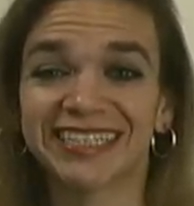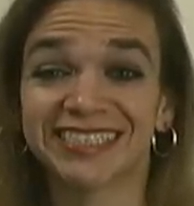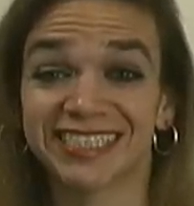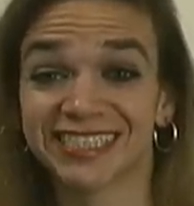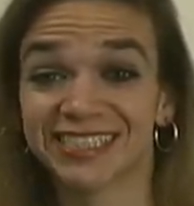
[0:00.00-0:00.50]

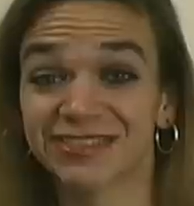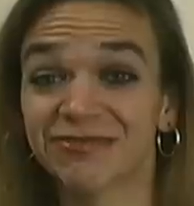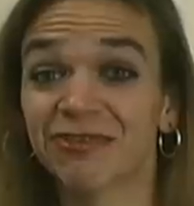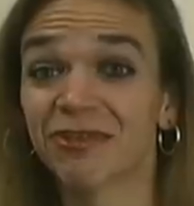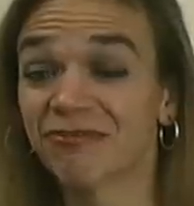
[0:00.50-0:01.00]
just
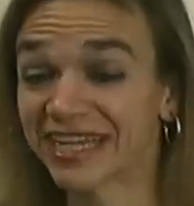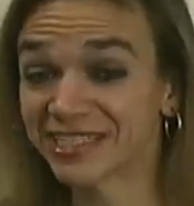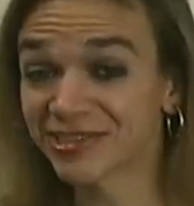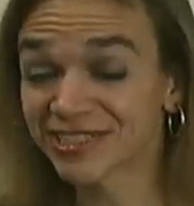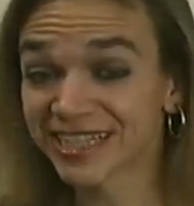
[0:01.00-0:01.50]
for the
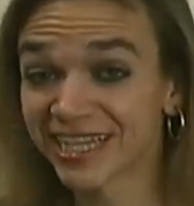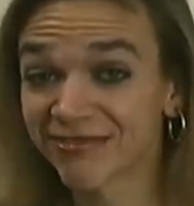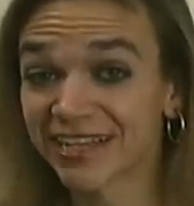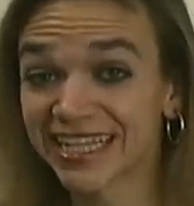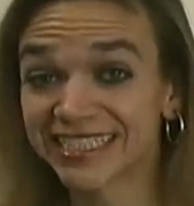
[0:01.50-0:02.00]
facial
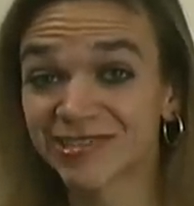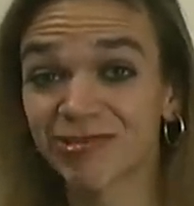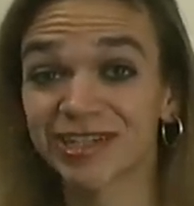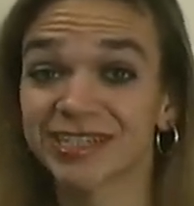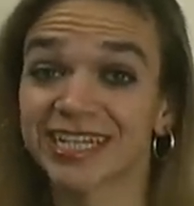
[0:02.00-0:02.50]
stuff, it's
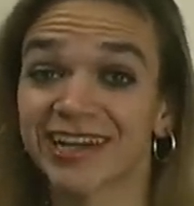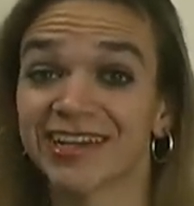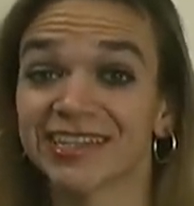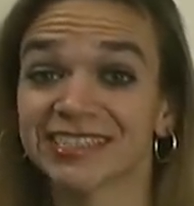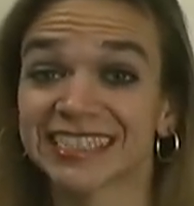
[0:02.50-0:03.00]
going to
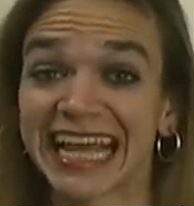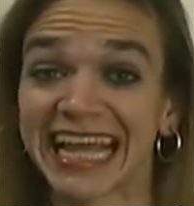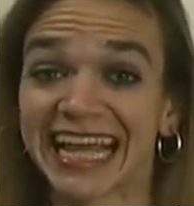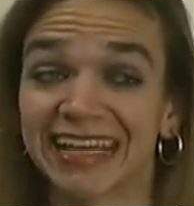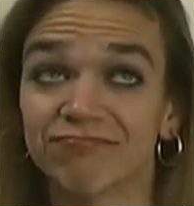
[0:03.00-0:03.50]
cost
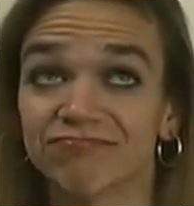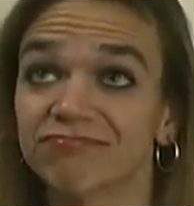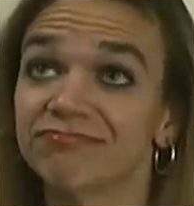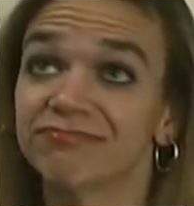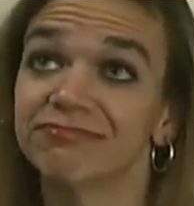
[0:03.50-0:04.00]

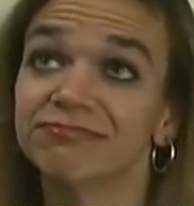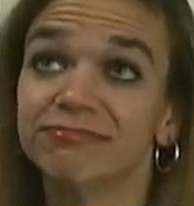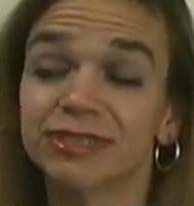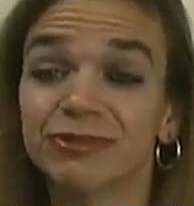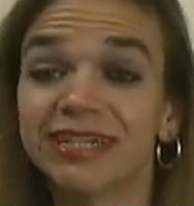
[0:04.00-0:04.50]

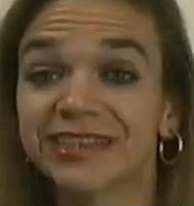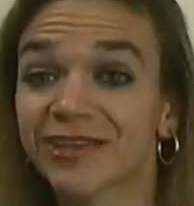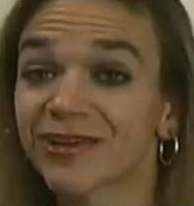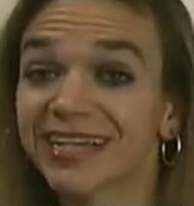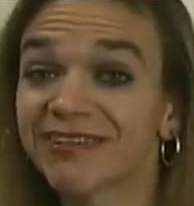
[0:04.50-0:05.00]
between
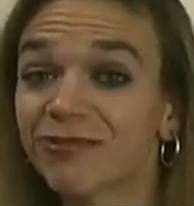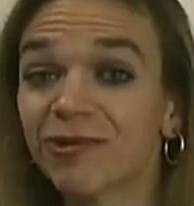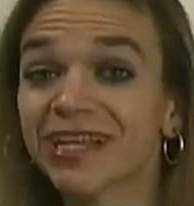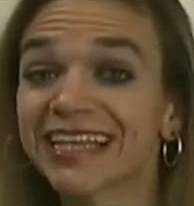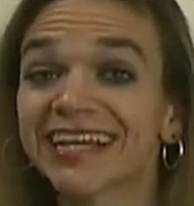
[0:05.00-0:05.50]
$30,000 and
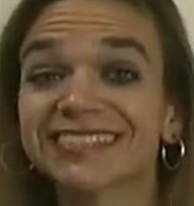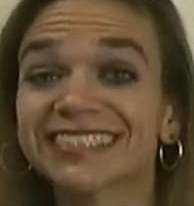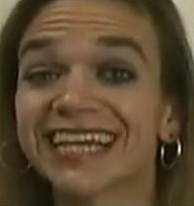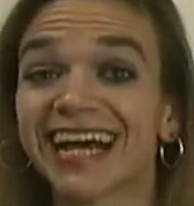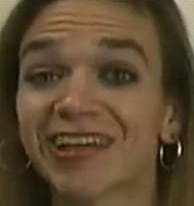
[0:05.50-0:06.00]

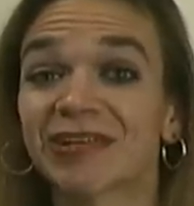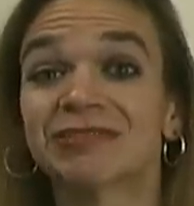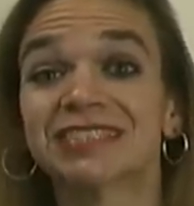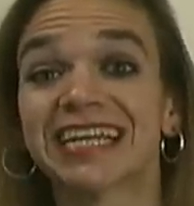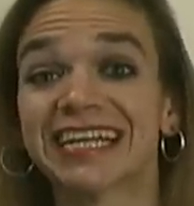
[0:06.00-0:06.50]
$40,000,
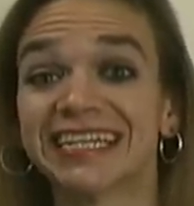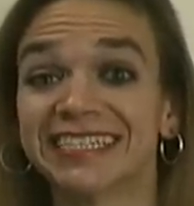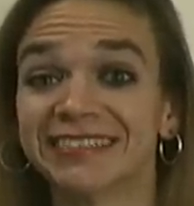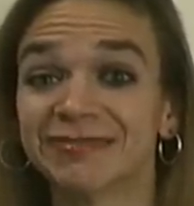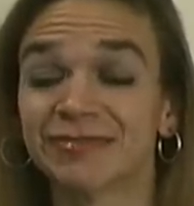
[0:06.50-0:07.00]

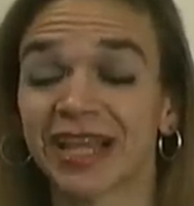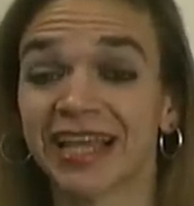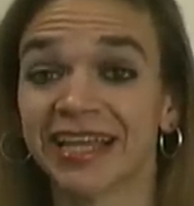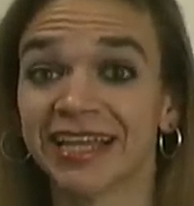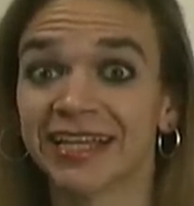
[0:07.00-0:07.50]
and
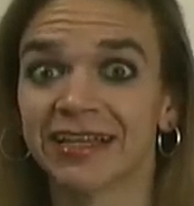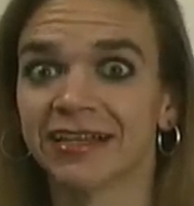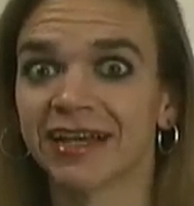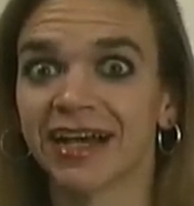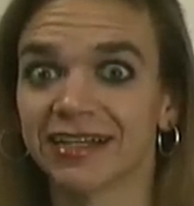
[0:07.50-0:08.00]

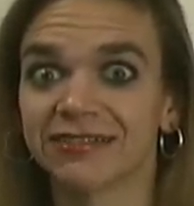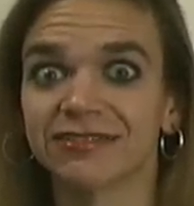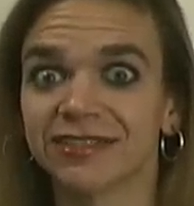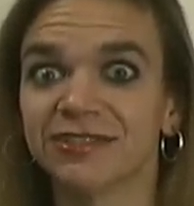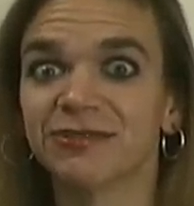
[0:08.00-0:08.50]
I
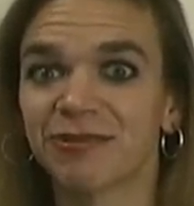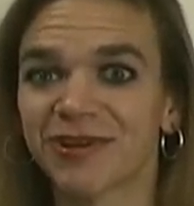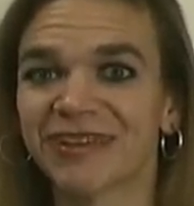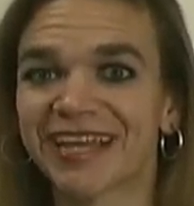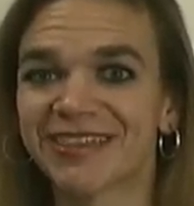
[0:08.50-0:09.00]
don't know where
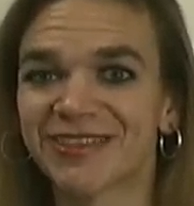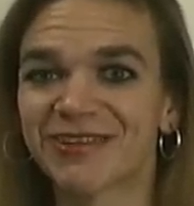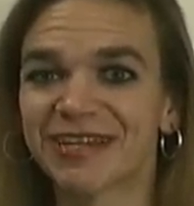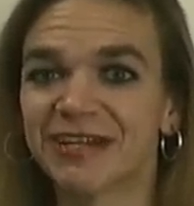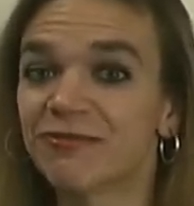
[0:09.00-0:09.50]
that
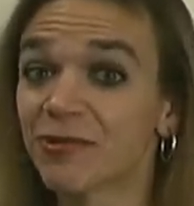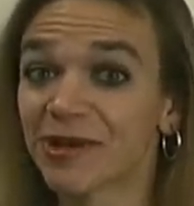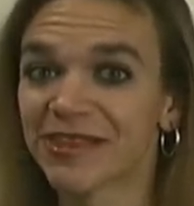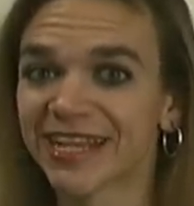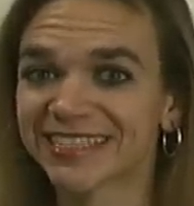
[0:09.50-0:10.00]
$30,000 to
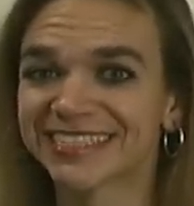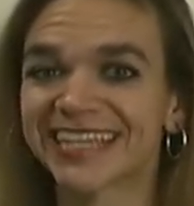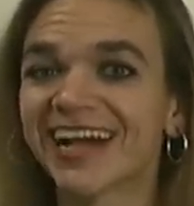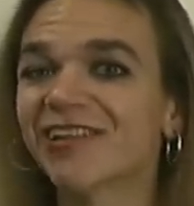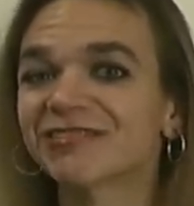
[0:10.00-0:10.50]

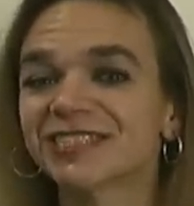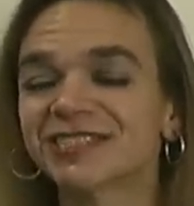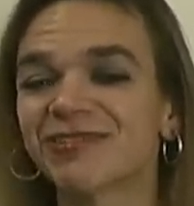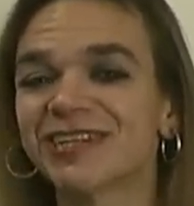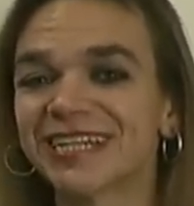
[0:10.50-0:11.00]
$40,000 is
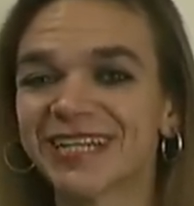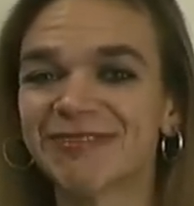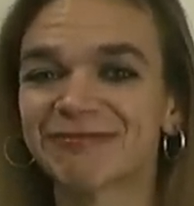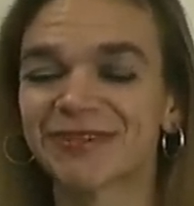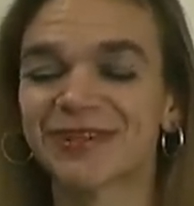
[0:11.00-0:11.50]
going to come
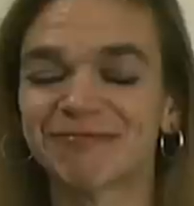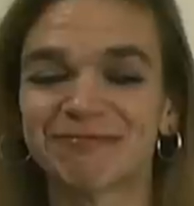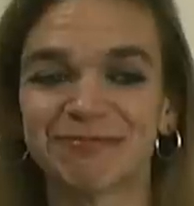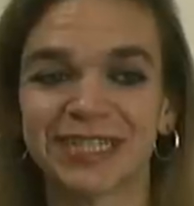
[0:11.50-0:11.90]
from,